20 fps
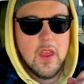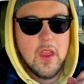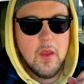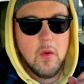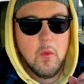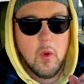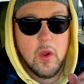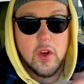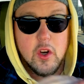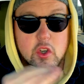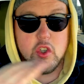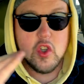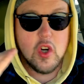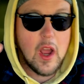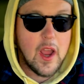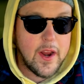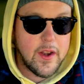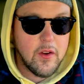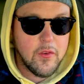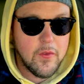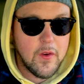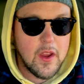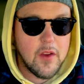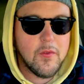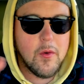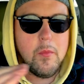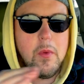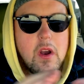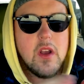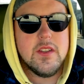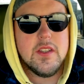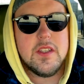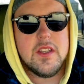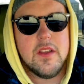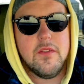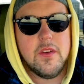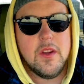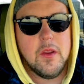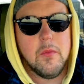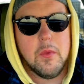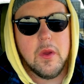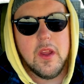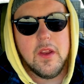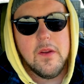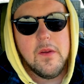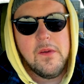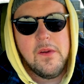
Well, you're trying to fight for positivity, but